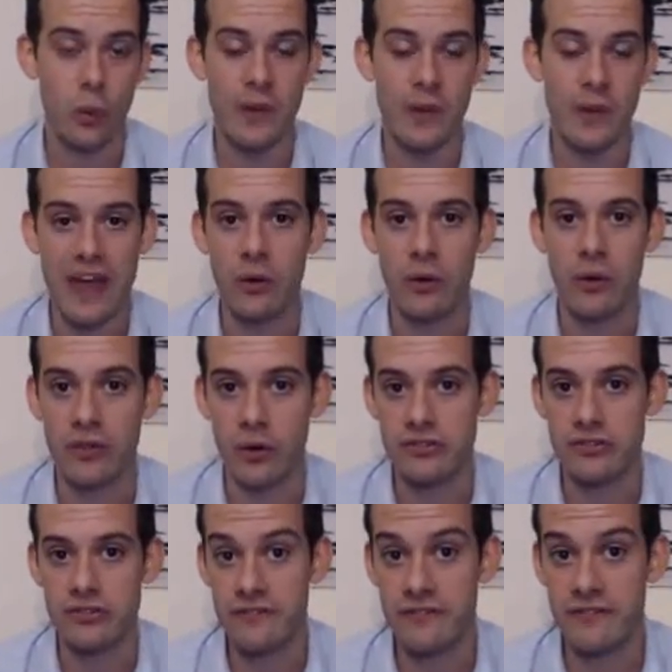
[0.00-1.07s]
without
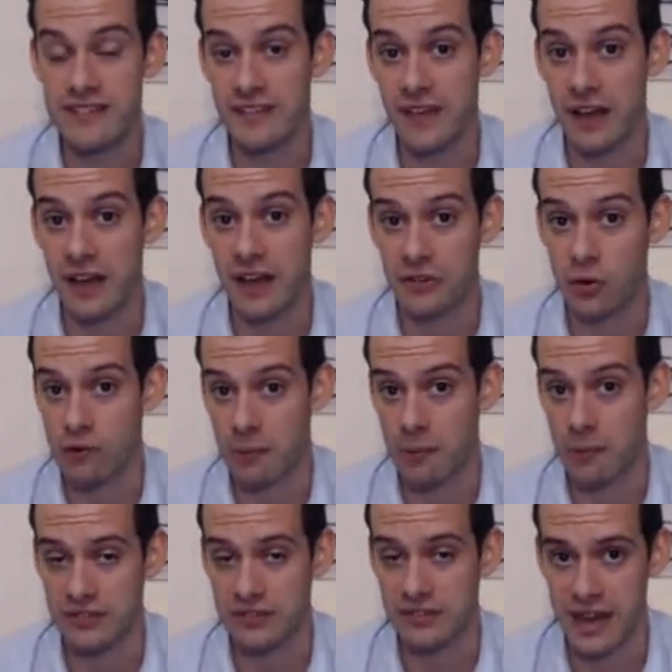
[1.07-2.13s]
those physiological
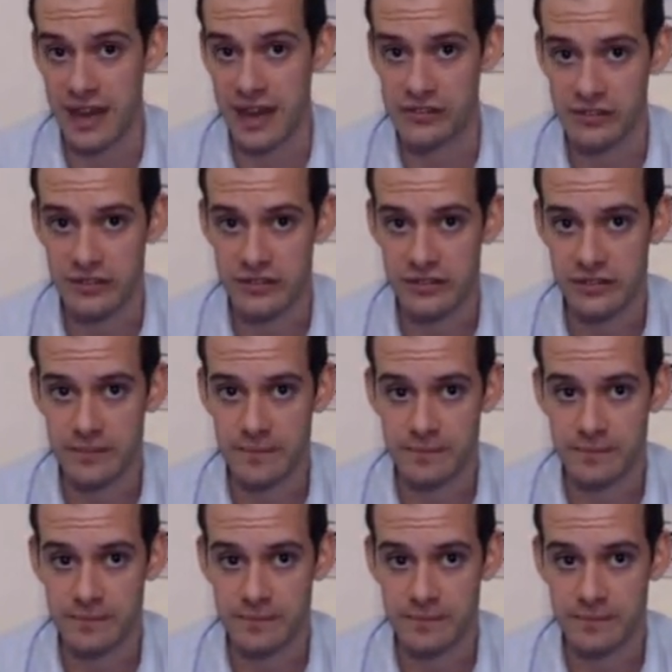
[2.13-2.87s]
representations.